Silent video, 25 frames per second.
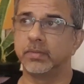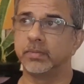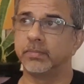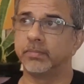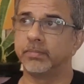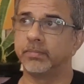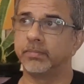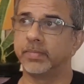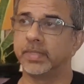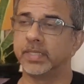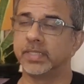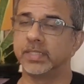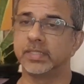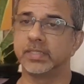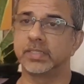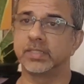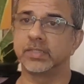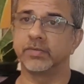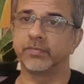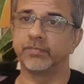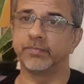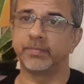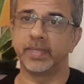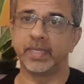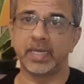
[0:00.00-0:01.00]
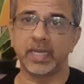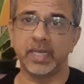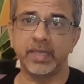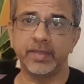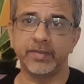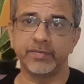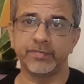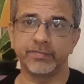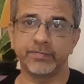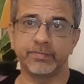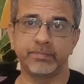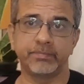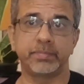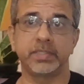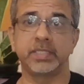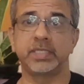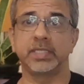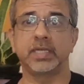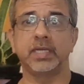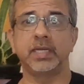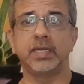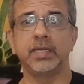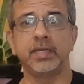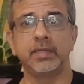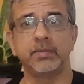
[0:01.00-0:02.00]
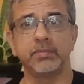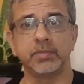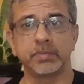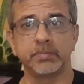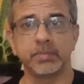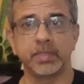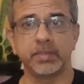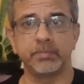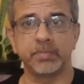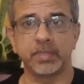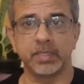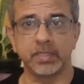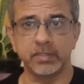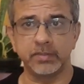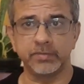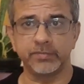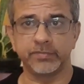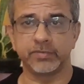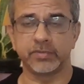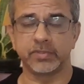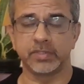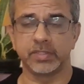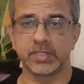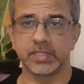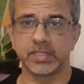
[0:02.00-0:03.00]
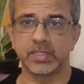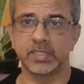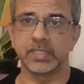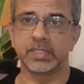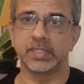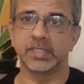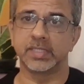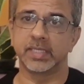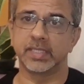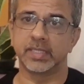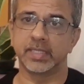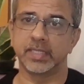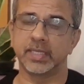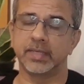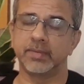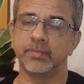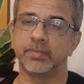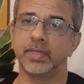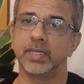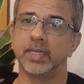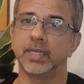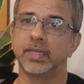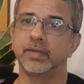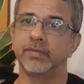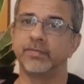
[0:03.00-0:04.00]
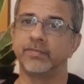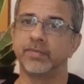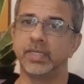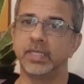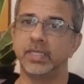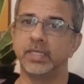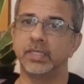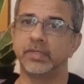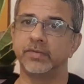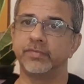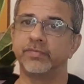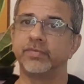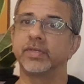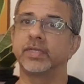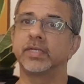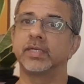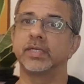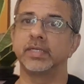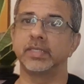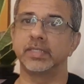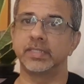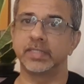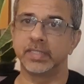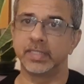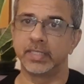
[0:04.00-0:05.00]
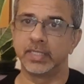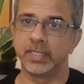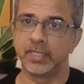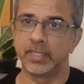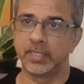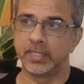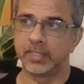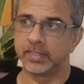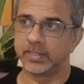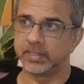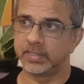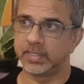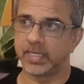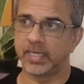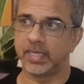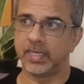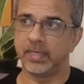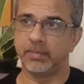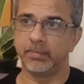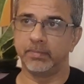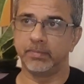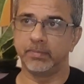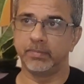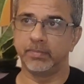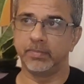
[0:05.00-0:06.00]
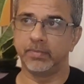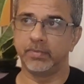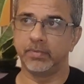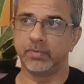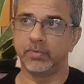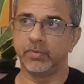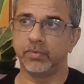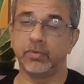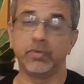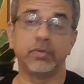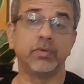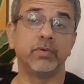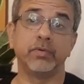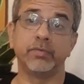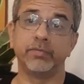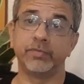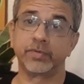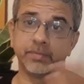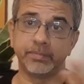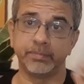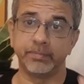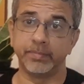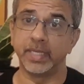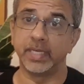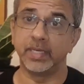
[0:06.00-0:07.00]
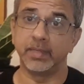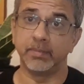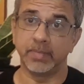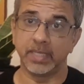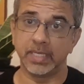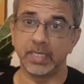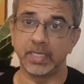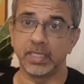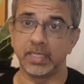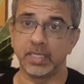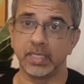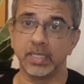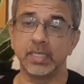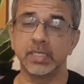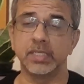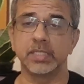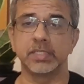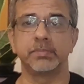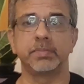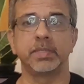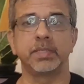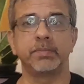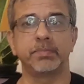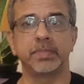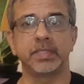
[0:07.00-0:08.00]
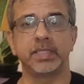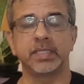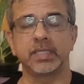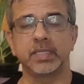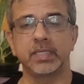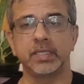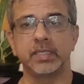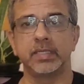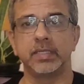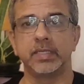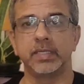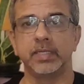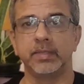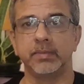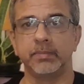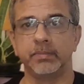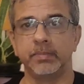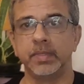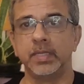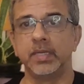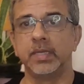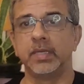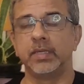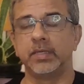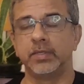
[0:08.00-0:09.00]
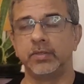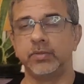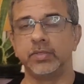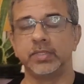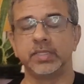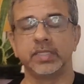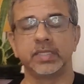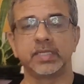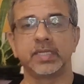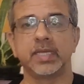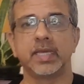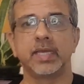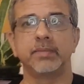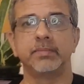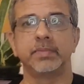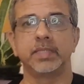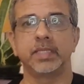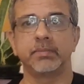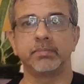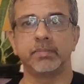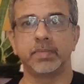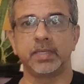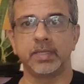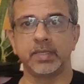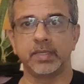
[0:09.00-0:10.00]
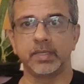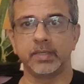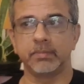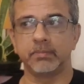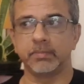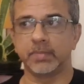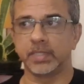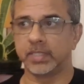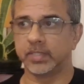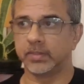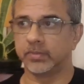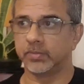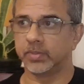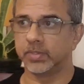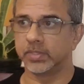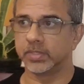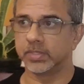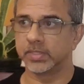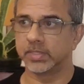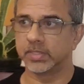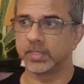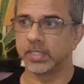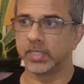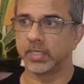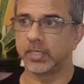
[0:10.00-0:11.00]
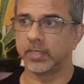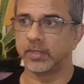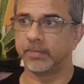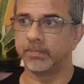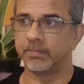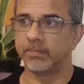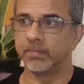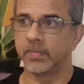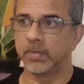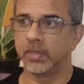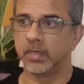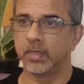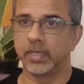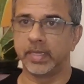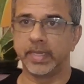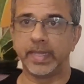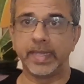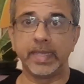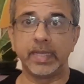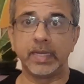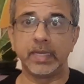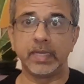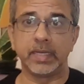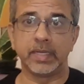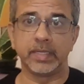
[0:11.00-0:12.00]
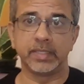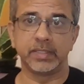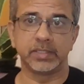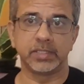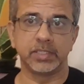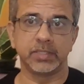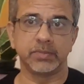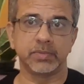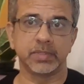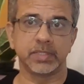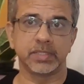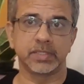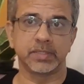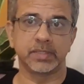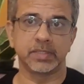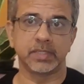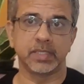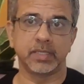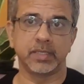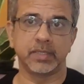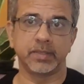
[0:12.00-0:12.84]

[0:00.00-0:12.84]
months of my life, particularly with my brother, for instance. I think we had a very difficult time over many years, but particularly during the time that my mother was ill, and she was